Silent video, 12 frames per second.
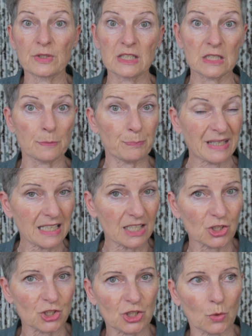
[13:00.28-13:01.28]

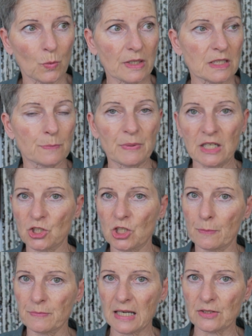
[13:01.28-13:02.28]
spinach. So when spinach
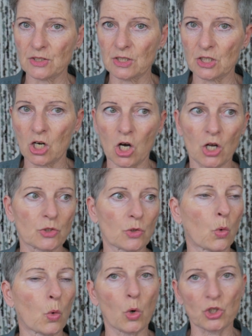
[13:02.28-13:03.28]
comes out of the garden,
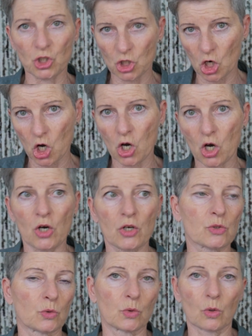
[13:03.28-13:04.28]
or
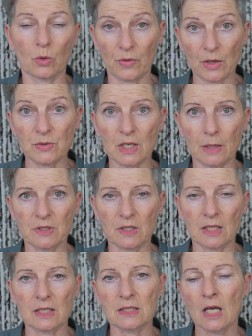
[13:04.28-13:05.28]
chard, or those types of
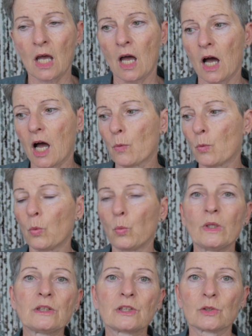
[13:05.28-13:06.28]
things, I will
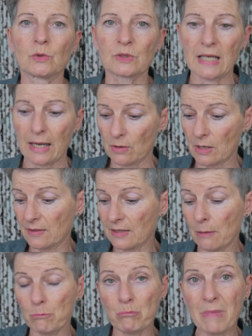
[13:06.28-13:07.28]
wilt it all down and
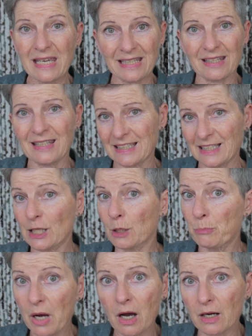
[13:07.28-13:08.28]
then make these little
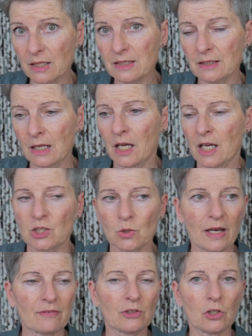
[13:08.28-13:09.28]
pucks. So
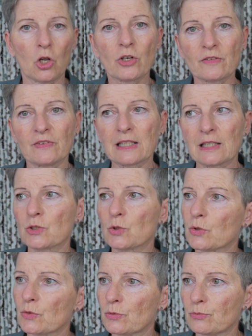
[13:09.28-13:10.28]
I have a lot of little
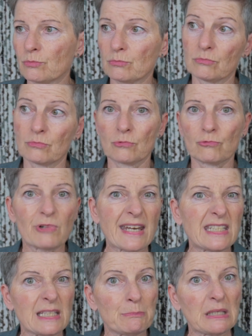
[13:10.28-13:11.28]
sort of
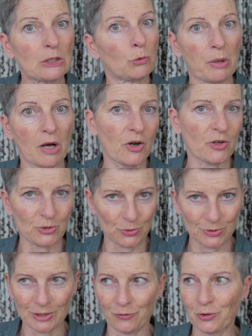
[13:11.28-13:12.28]
ready meal
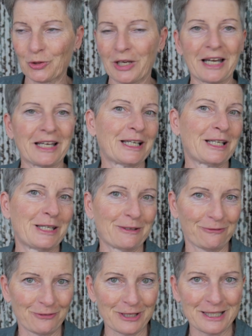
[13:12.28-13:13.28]
parcels, if you like, in the
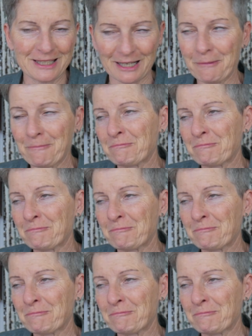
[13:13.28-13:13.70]
freezer,